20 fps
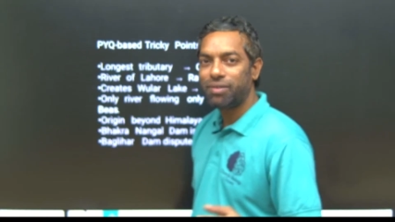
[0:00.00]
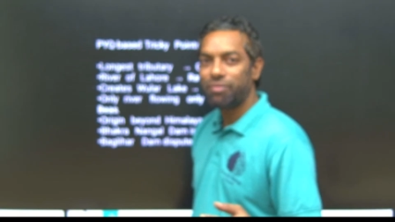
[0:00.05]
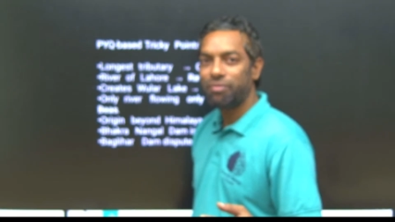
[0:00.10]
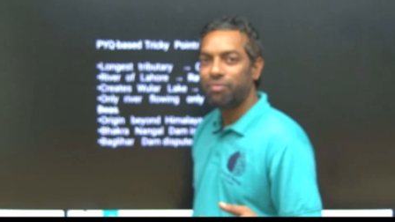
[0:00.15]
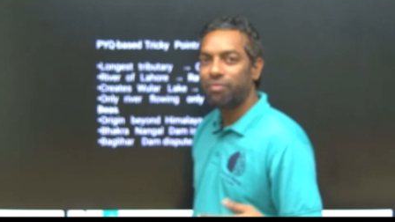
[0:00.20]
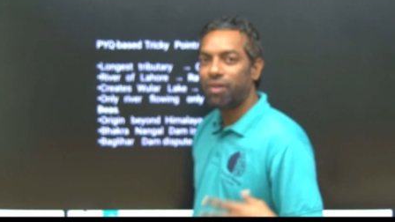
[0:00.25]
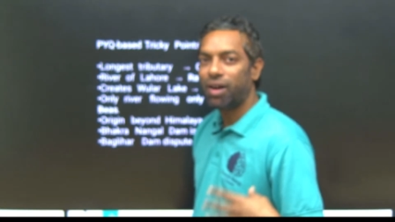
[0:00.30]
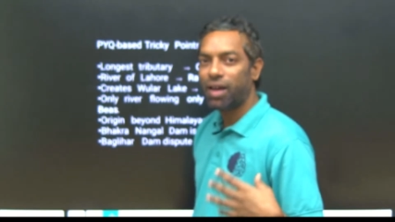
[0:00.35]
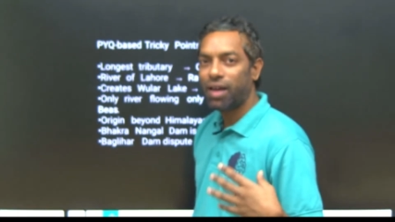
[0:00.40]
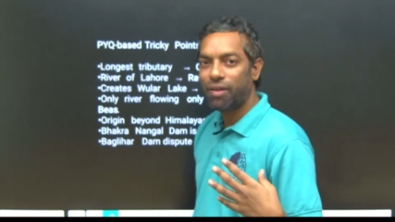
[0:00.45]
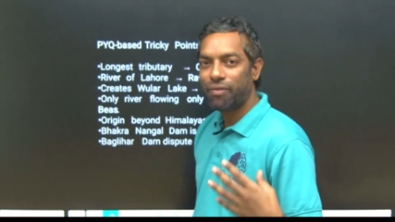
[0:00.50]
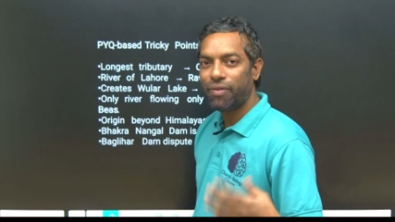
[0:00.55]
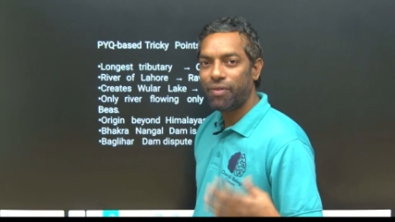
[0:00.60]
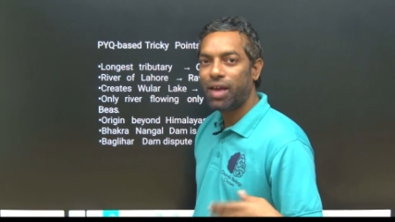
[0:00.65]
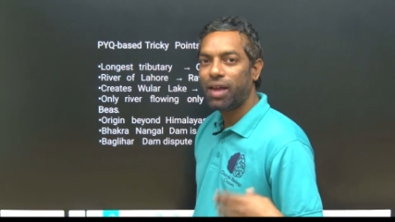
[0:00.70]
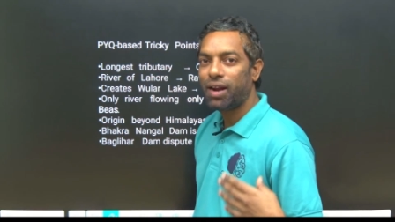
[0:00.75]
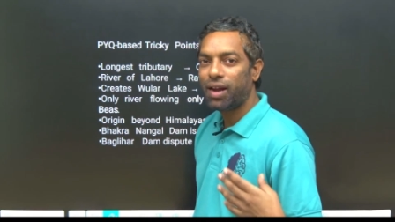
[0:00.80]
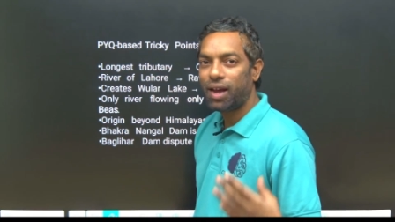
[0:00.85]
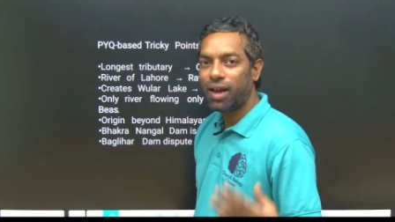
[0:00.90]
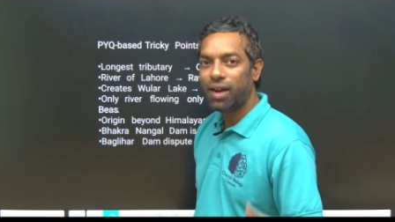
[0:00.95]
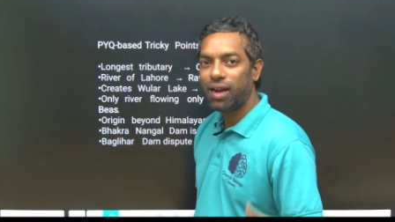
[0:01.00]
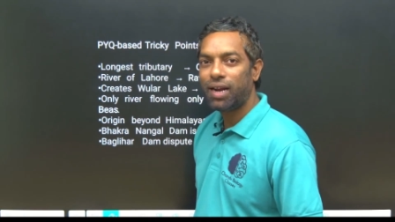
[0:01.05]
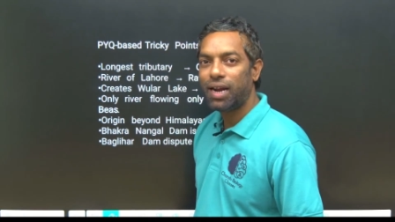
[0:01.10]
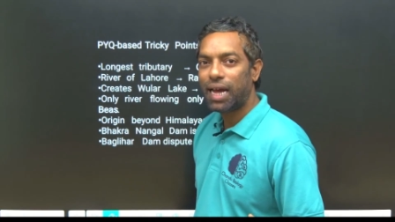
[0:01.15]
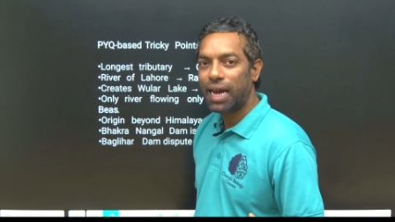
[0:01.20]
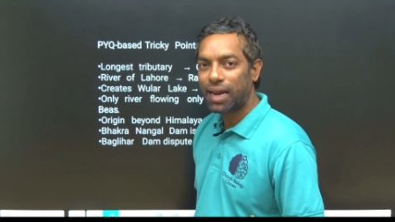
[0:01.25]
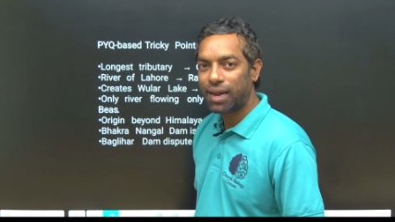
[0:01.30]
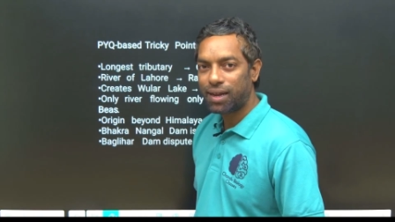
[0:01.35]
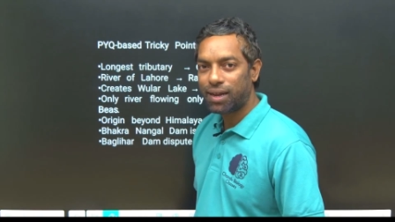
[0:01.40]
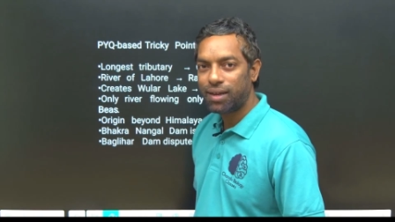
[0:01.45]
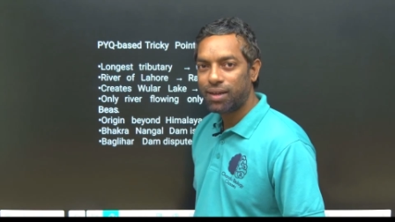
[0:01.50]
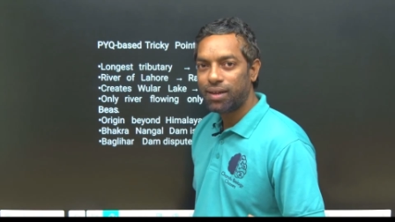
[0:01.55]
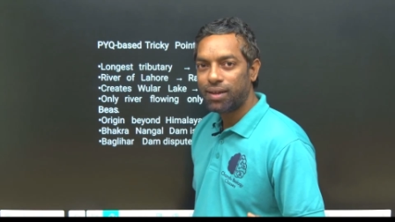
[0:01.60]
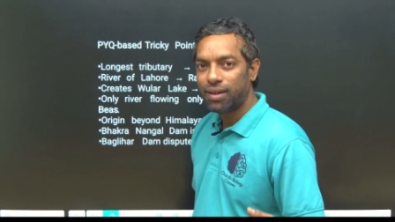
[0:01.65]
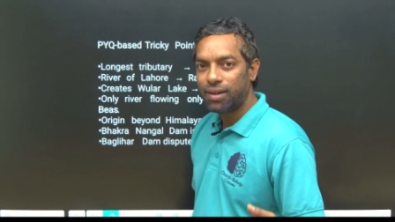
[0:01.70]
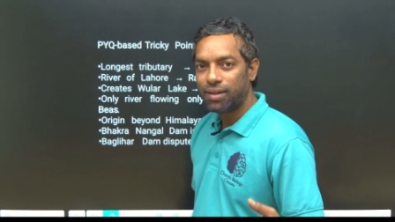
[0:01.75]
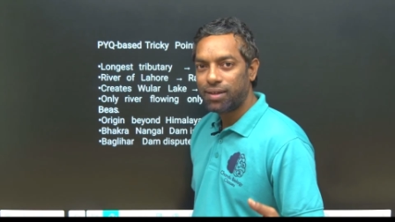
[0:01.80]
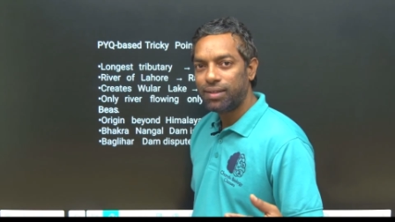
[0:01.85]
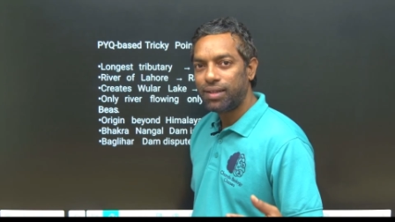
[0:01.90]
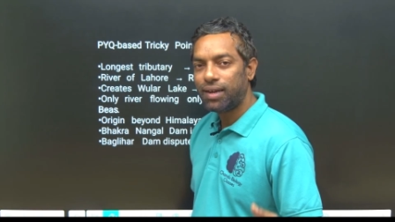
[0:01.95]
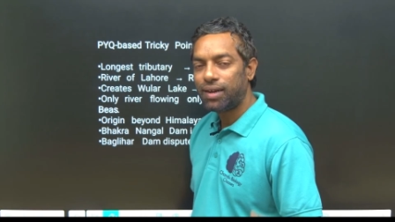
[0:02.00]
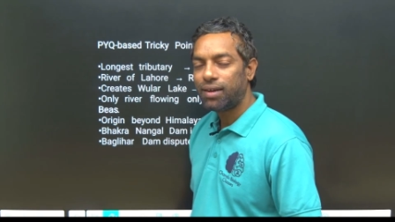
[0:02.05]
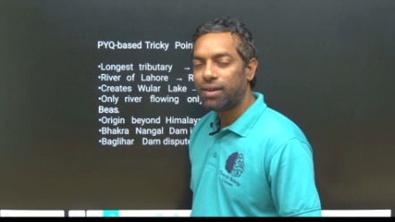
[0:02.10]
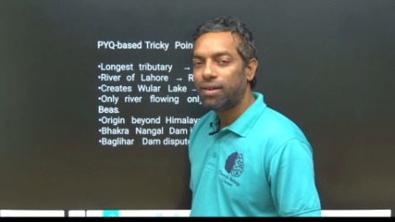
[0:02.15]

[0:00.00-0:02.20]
where I lack the